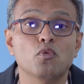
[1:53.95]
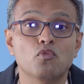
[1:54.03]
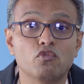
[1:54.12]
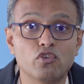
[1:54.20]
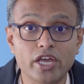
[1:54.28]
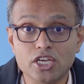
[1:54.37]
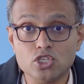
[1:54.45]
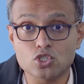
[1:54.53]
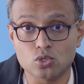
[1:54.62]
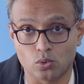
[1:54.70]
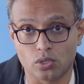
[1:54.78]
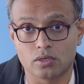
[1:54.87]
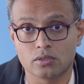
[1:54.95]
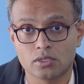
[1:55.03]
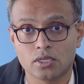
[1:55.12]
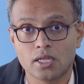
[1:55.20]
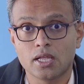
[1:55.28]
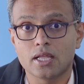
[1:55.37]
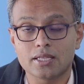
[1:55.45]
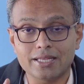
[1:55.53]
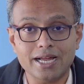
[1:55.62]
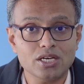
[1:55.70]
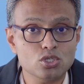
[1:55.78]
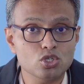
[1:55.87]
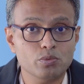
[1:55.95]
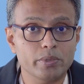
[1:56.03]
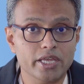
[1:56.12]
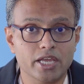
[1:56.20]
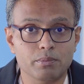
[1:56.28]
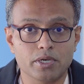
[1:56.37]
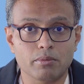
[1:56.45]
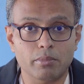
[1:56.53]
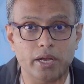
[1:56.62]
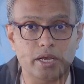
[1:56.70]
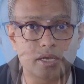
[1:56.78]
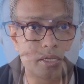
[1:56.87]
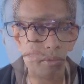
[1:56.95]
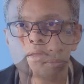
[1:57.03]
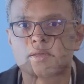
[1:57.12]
very soon. That should be kept in mind.